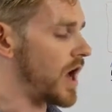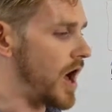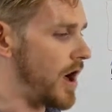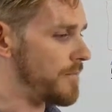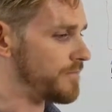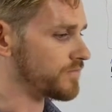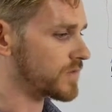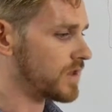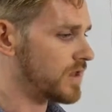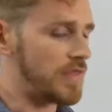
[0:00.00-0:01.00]

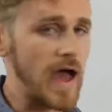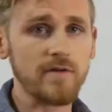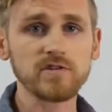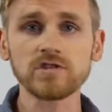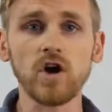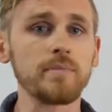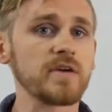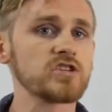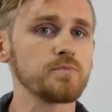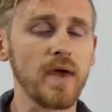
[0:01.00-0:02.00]
time
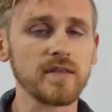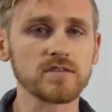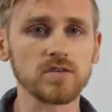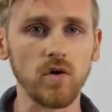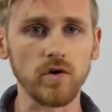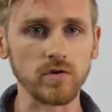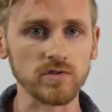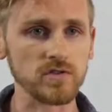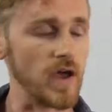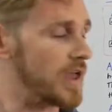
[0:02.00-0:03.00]
they spent on
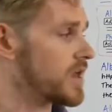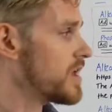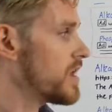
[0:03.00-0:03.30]
your site,